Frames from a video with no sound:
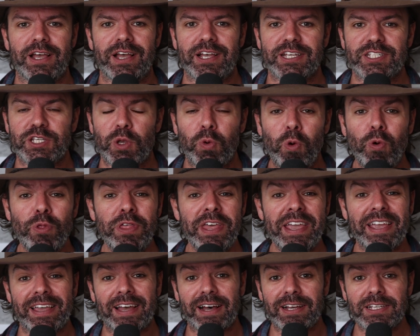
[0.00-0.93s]
so all their
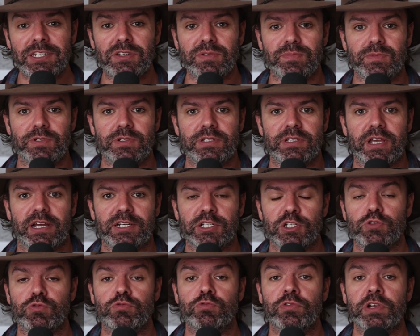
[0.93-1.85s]
customers are
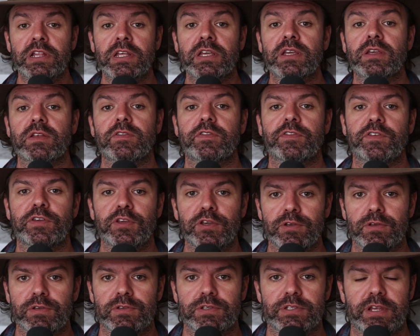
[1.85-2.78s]
just really
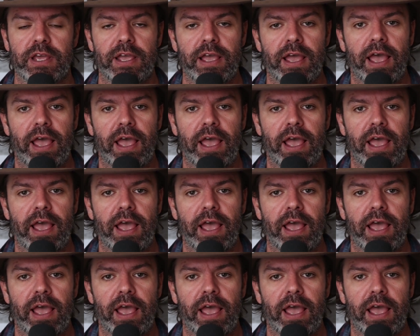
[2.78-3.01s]
confused.